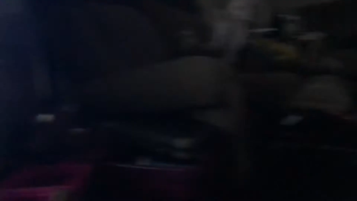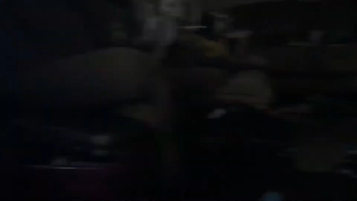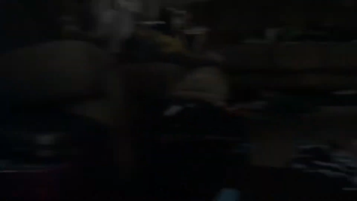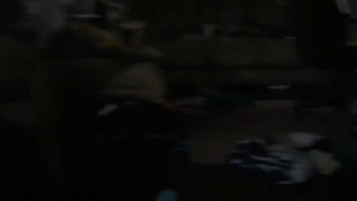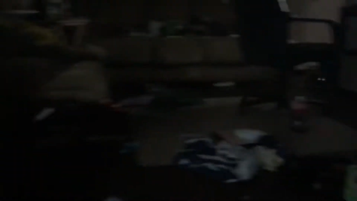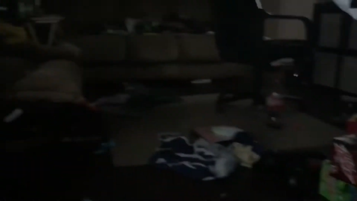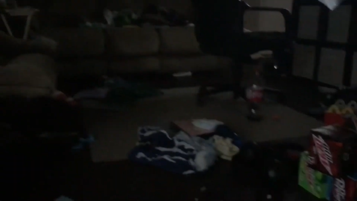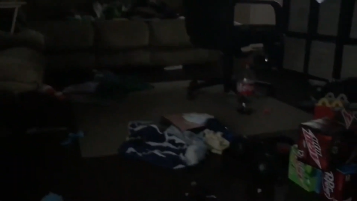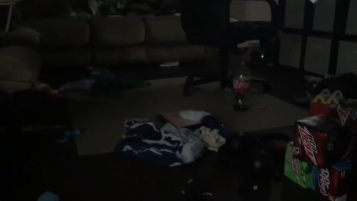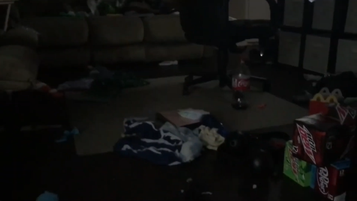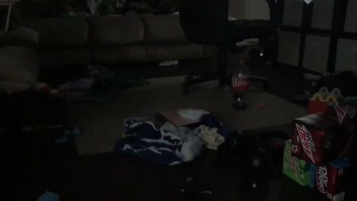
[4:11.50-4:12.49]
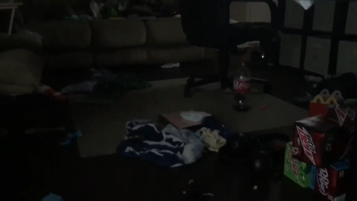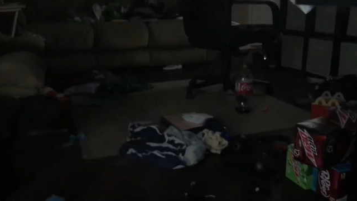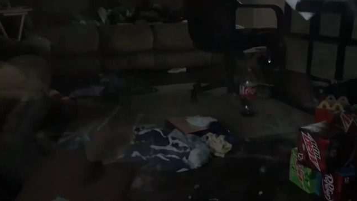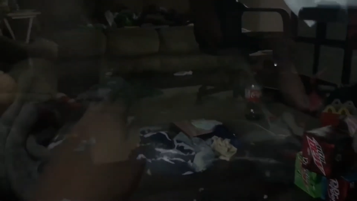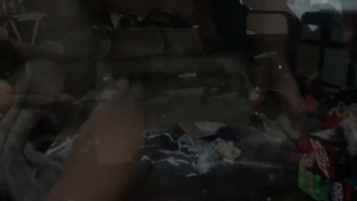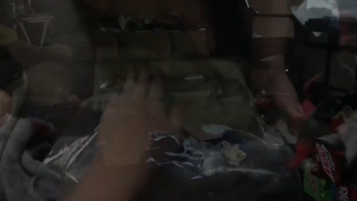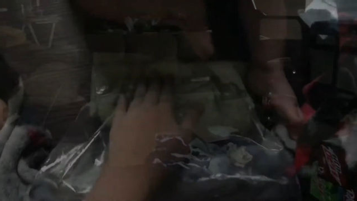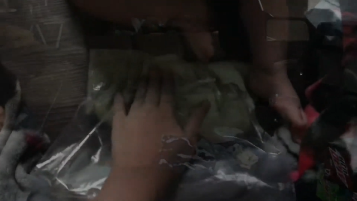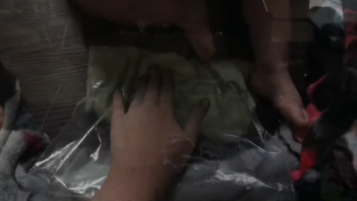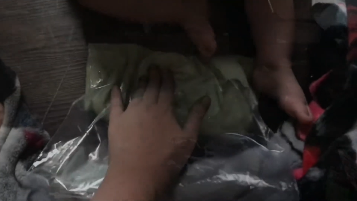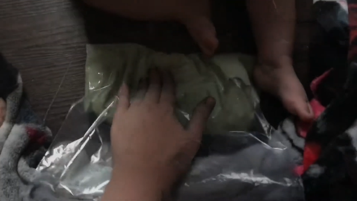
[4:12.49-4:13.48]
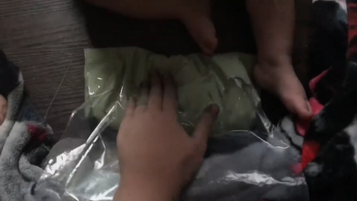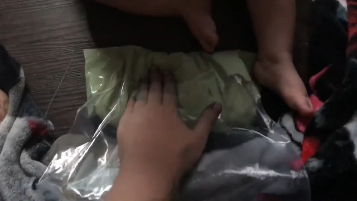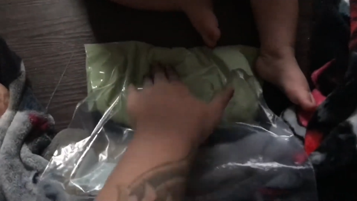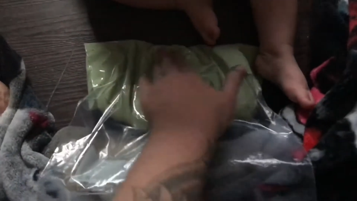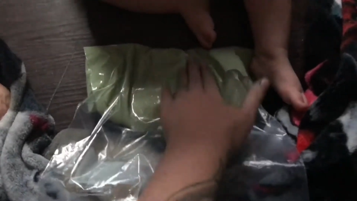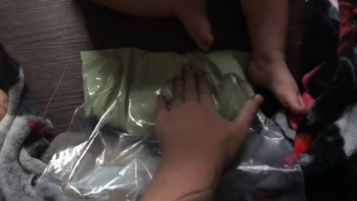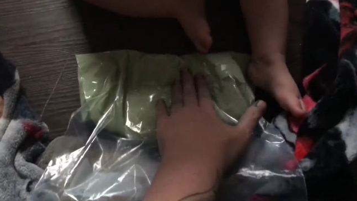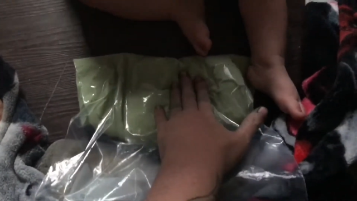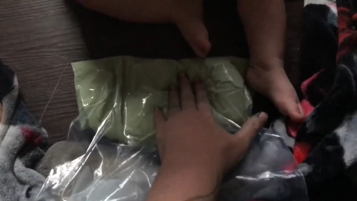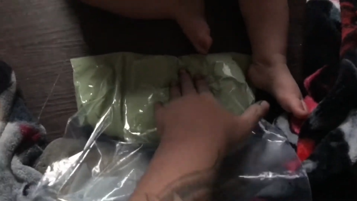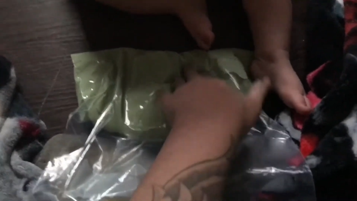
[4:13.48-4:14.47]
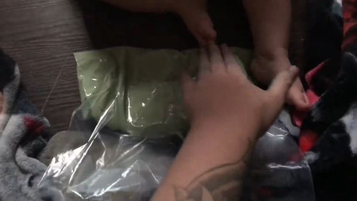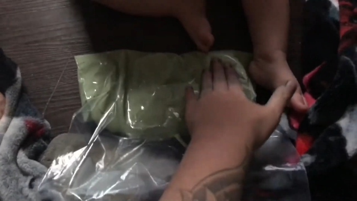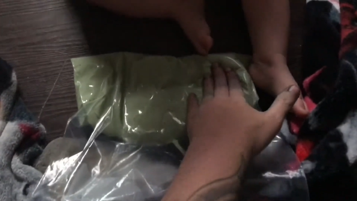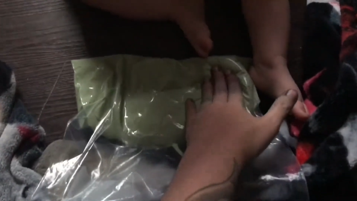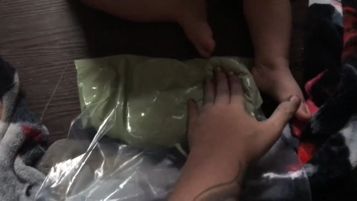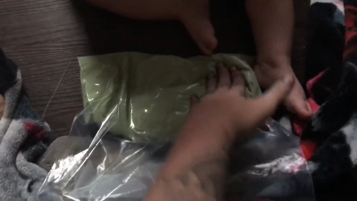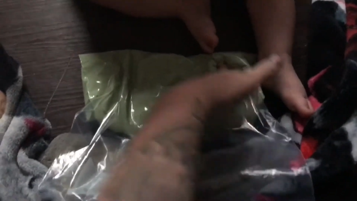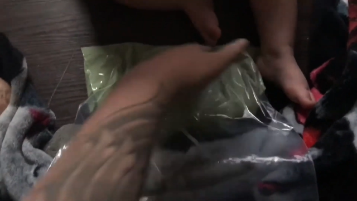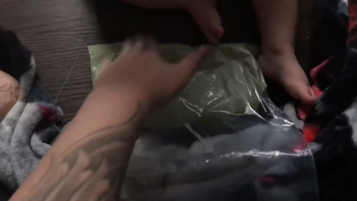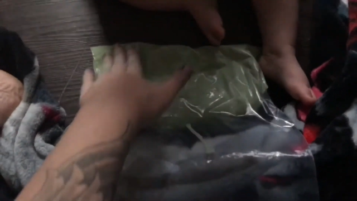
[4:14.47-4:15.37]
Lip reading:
[unreadable: no face in view]